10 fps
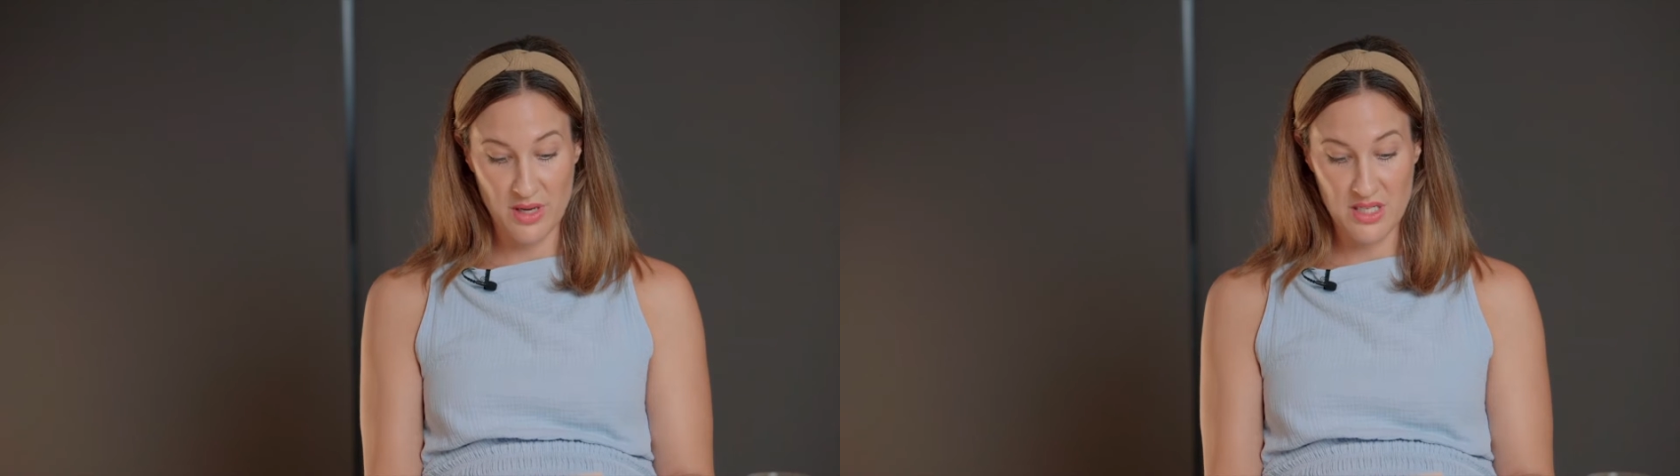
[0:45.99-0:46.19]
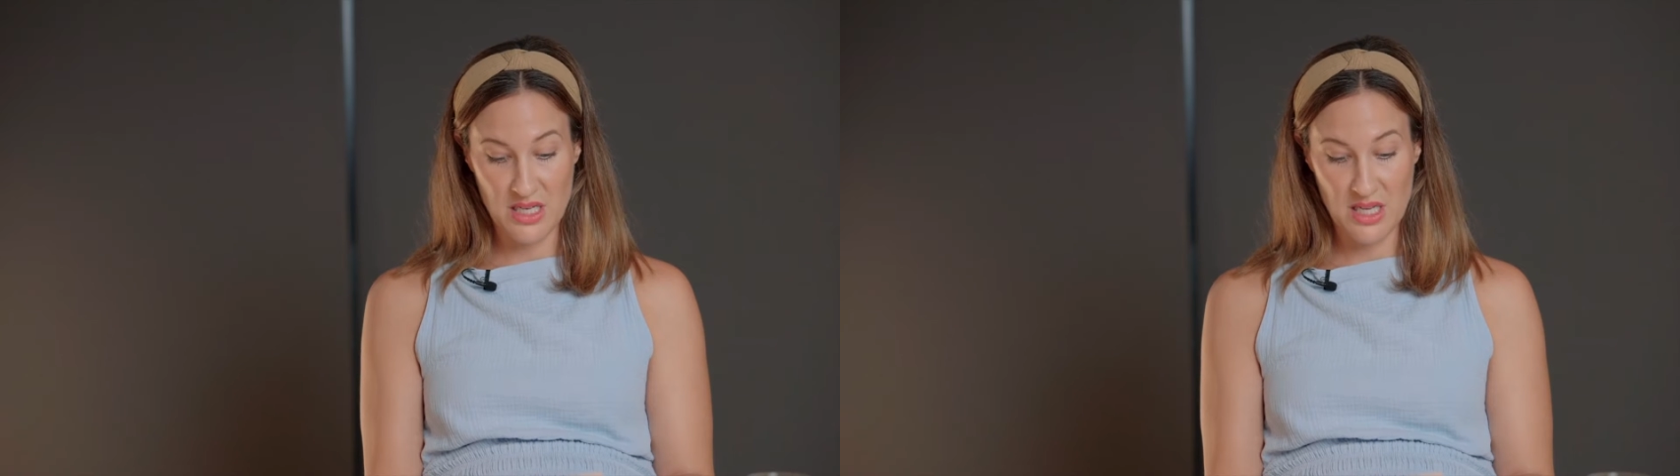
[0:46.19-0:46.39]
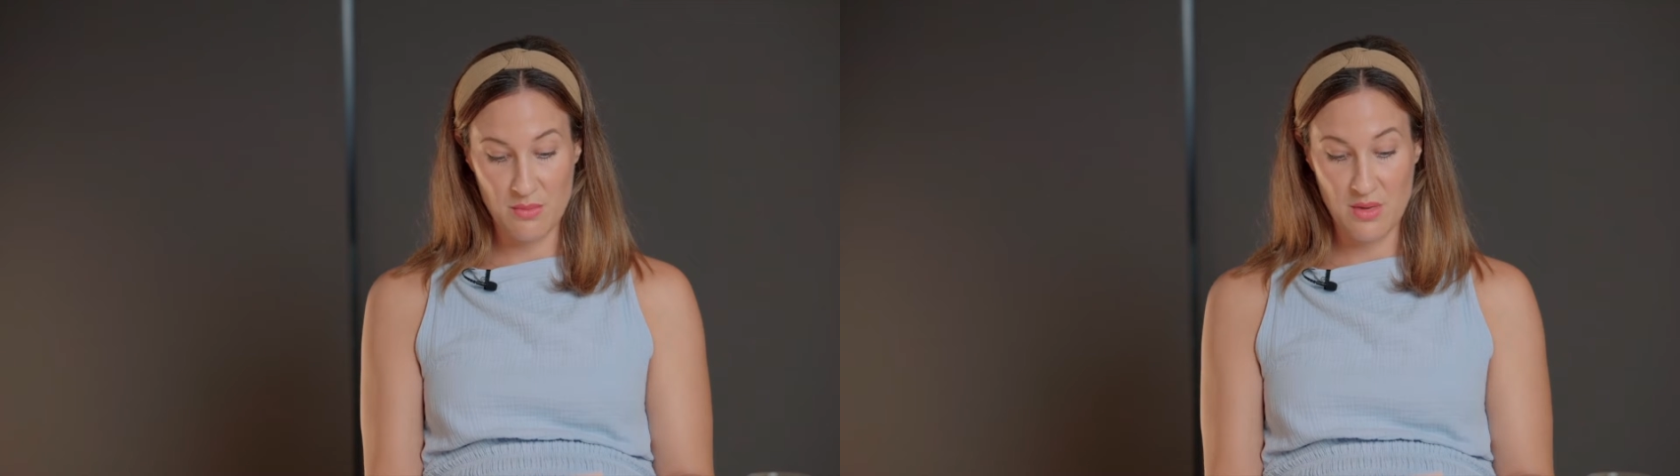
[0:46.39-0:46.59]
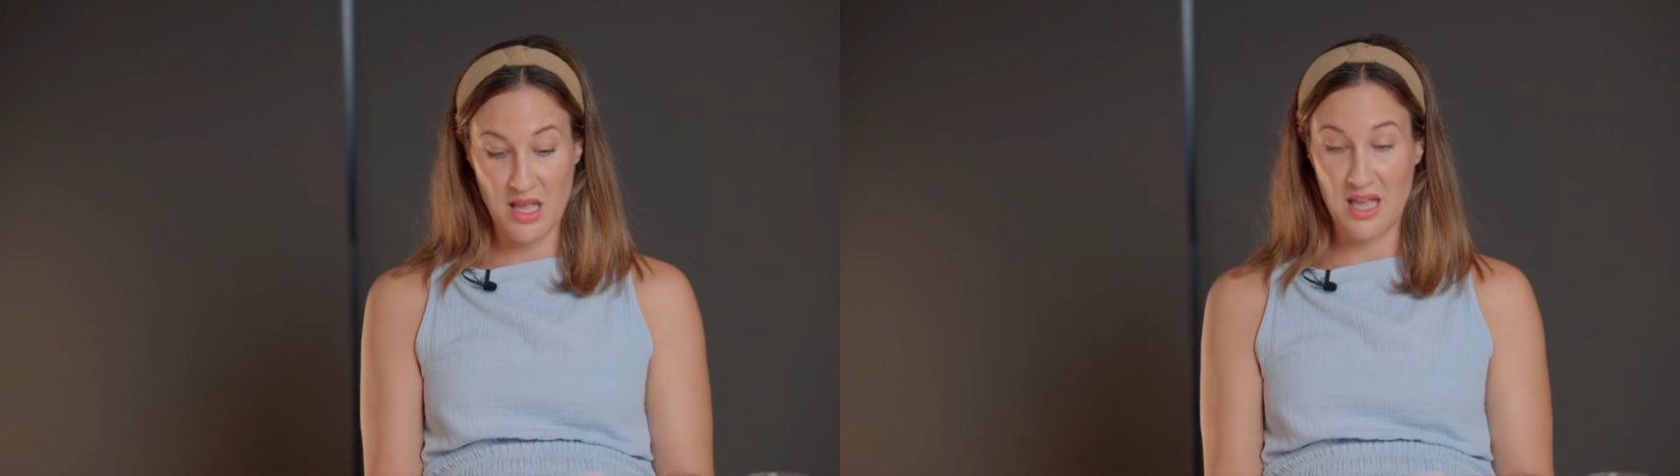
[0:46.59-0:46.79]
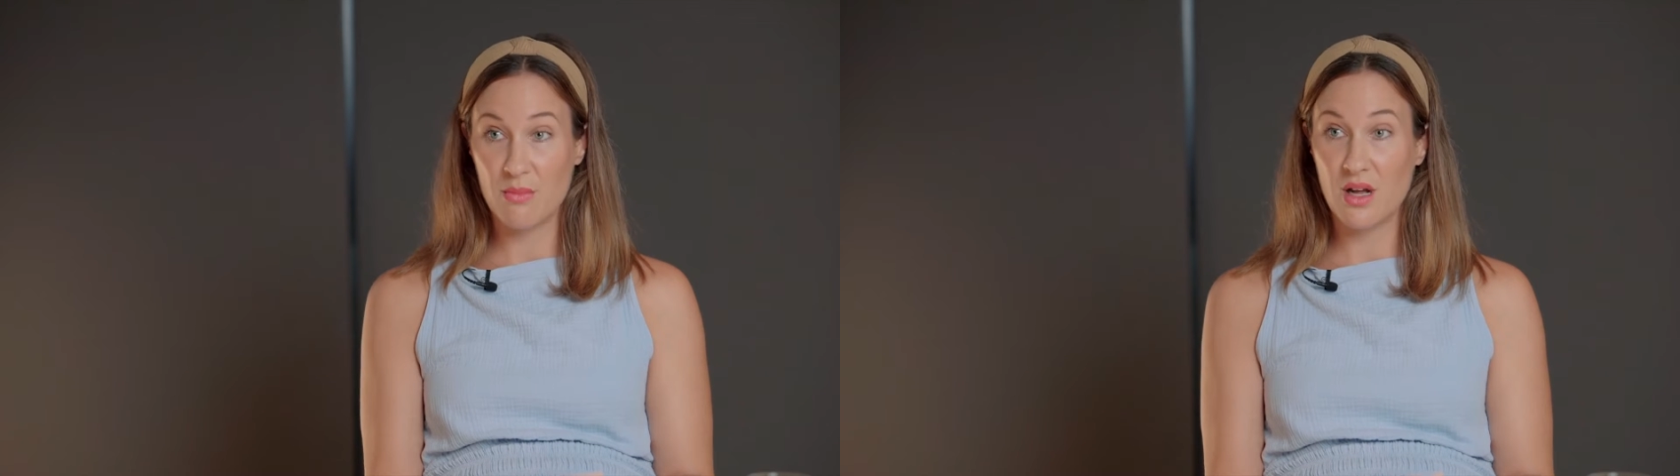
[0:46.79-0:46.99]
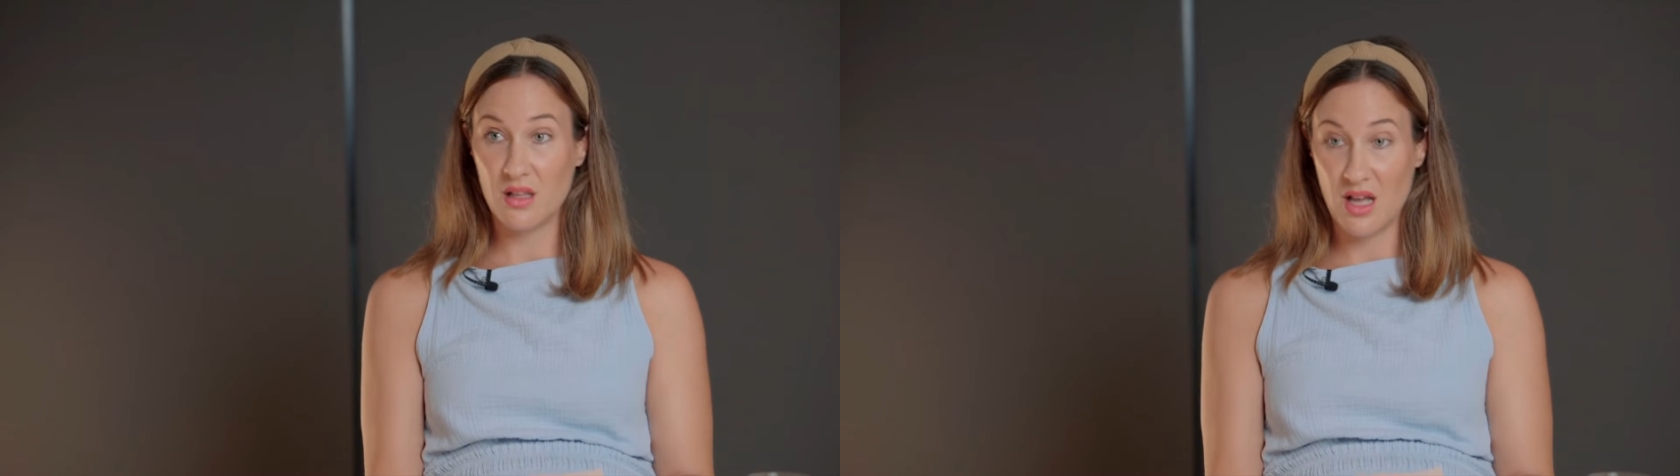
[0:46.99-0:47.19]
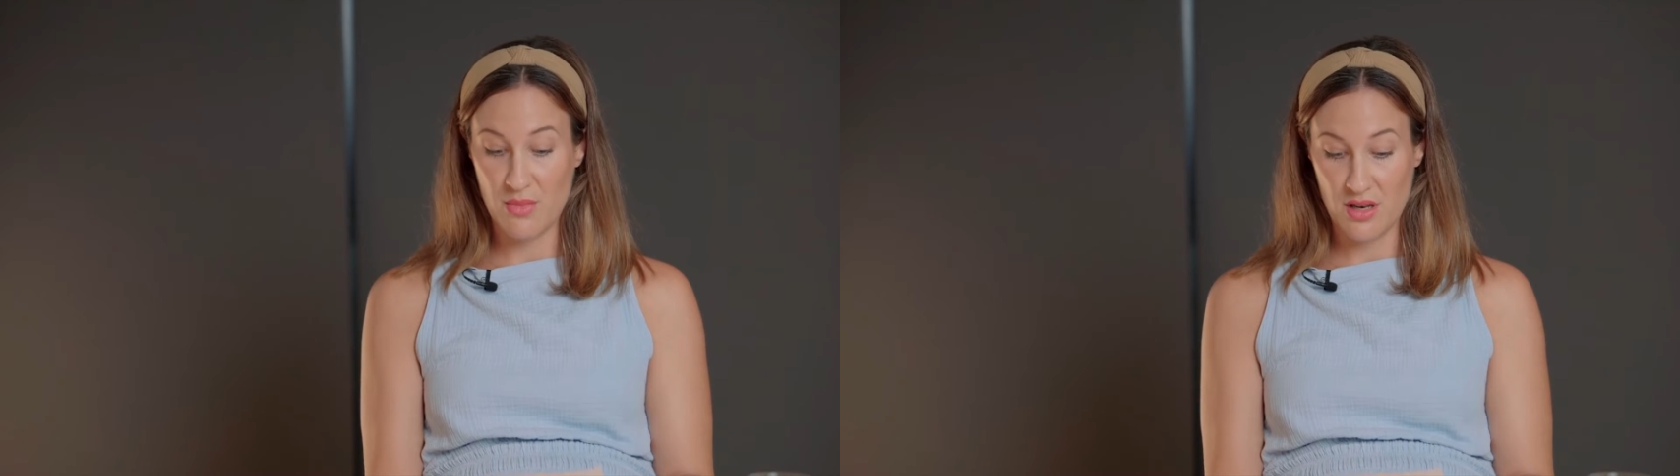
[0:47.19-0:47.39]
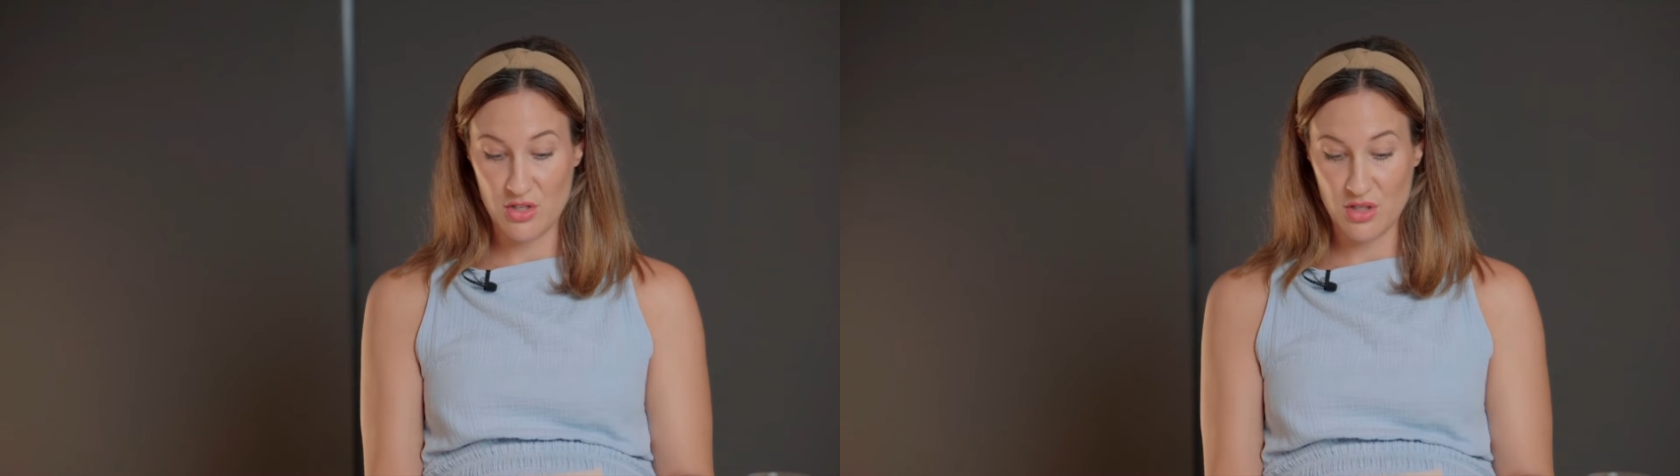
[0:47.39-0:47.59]
team and my line
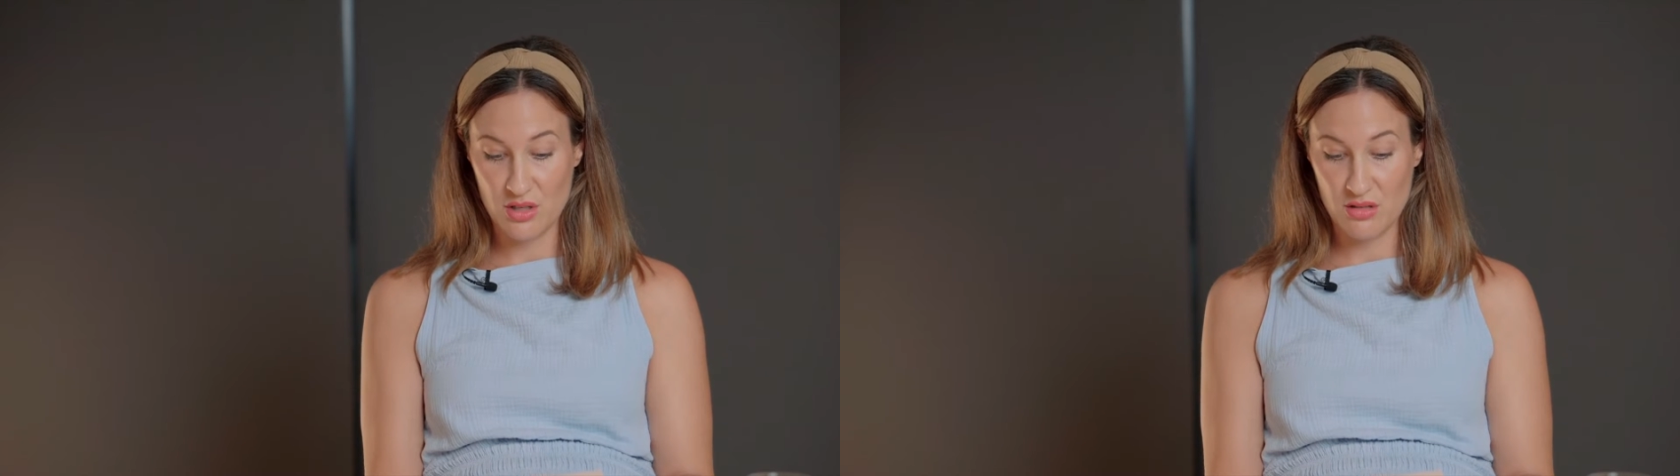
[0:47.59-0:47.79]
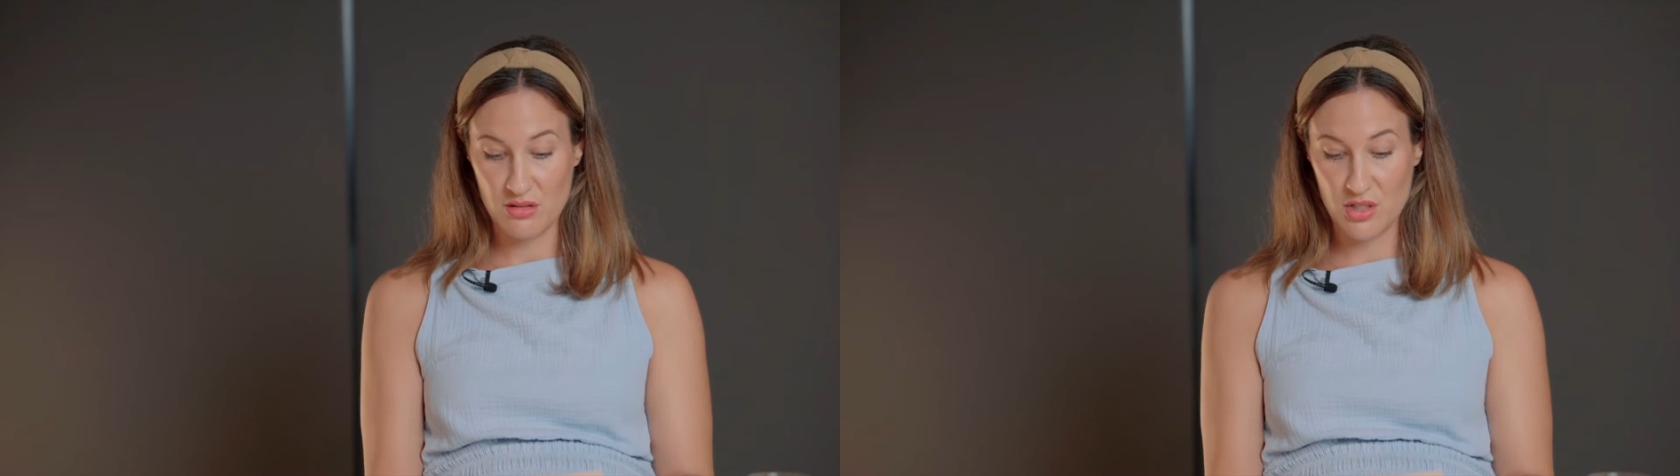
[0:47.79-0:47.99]
manager